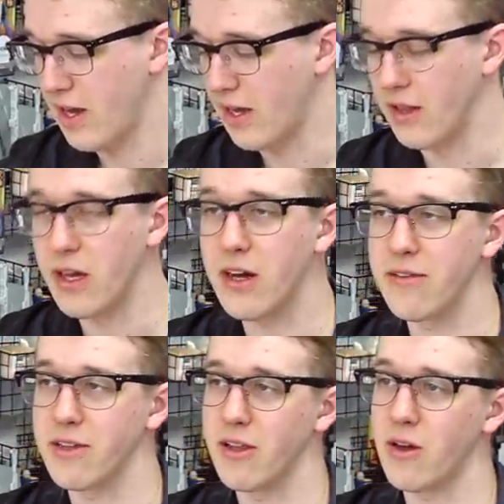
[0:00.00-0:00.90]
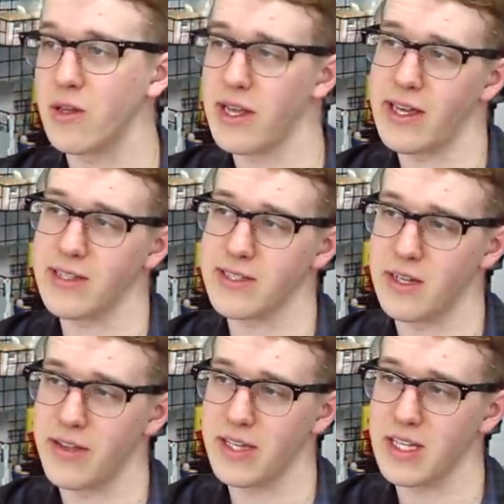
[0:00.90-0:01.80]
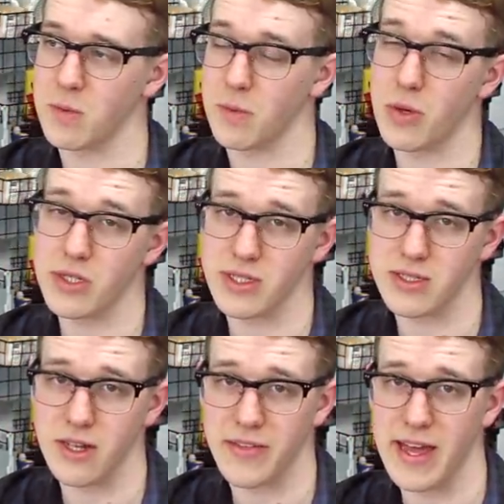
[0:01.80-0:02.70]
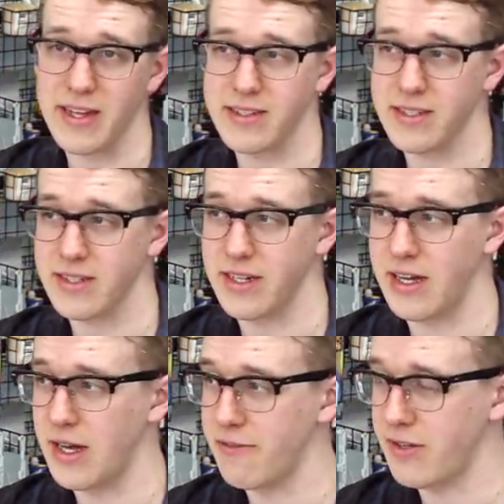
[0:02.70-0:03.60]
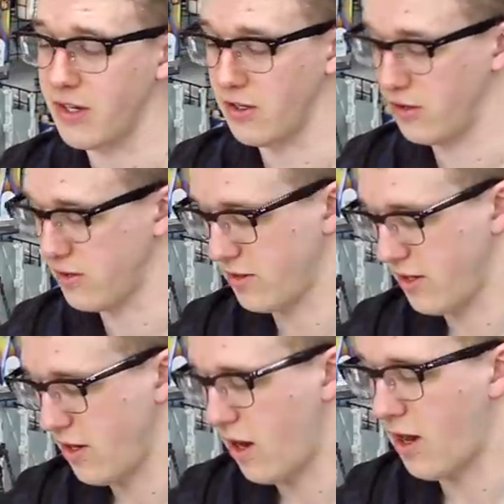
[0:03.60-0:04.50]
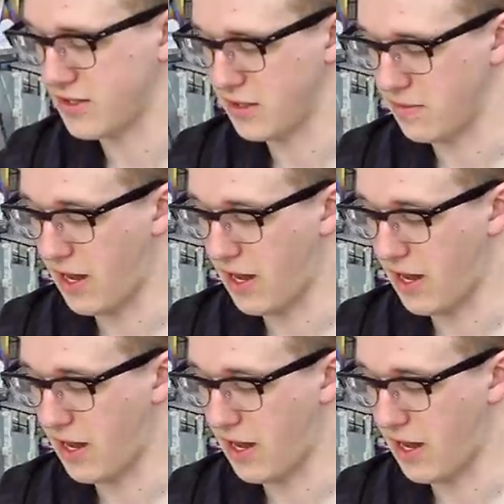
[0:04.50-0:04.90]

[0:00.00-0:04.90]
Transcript: I love the long legs on that kid. The proportions on that uh, figure look awesome.